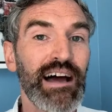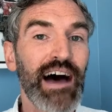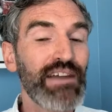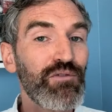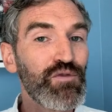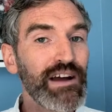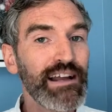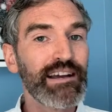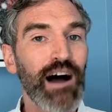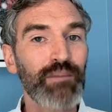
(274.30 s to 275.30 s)
and that
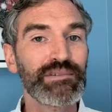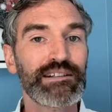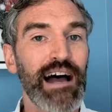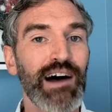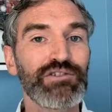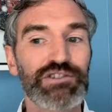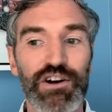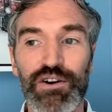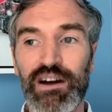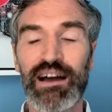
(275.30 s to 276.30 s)
really comes down
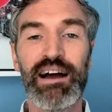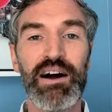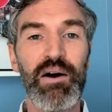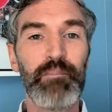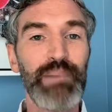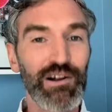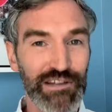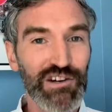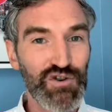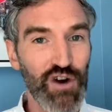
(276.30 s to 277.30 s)
to
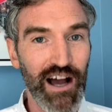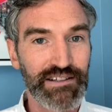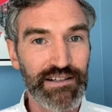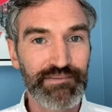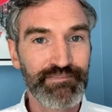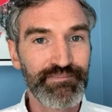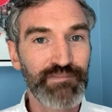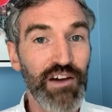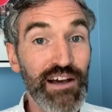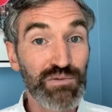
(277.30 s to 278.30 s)
building trust.
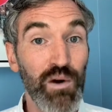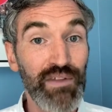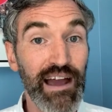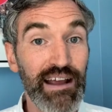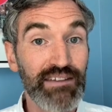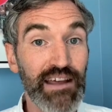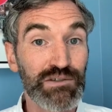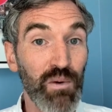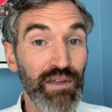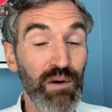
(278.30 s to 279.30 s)
That's what they
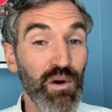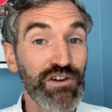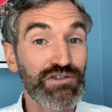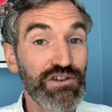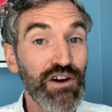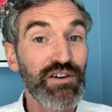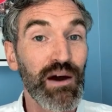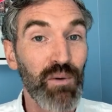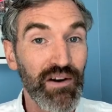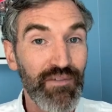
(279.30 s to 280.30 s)
want to do. They
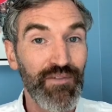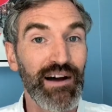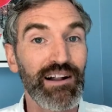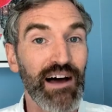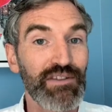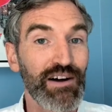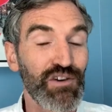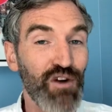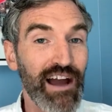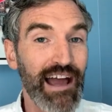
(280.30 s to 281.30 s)
want to feel like they're in the
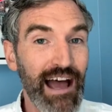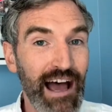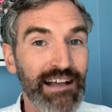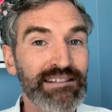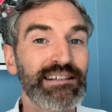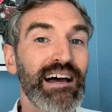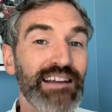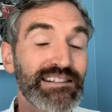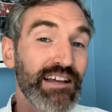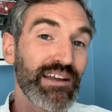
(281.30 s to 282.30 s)
right hands, and
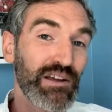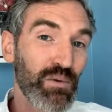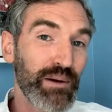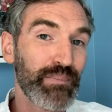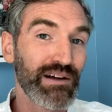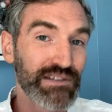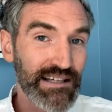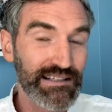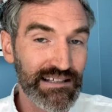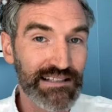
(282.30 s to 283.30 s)
that's something that we built
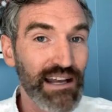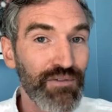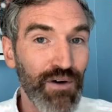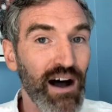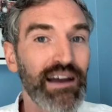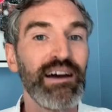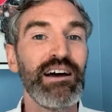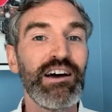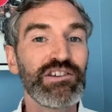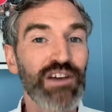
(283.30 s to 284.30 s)
into Settify,
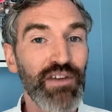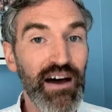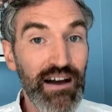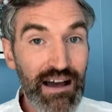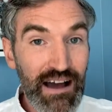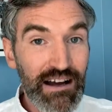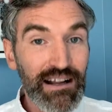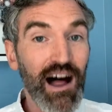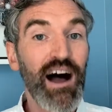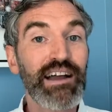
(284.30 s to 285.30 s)
so that
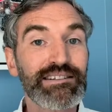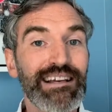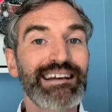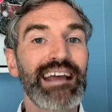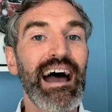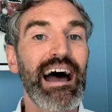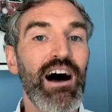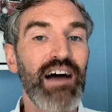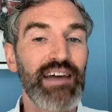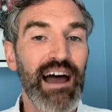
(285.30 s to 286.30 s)
clients can get
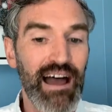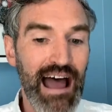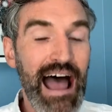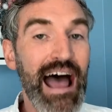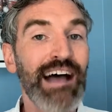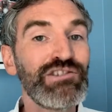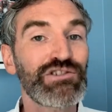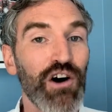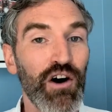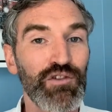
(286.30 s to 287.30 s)
their hands
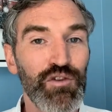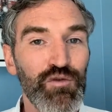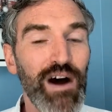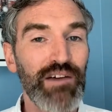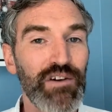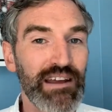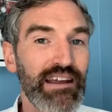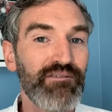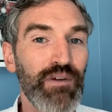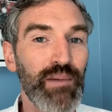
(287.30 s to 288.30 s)
on relevant
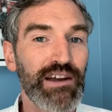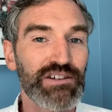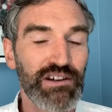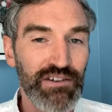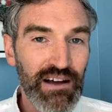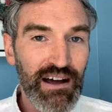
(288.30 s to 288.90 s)
information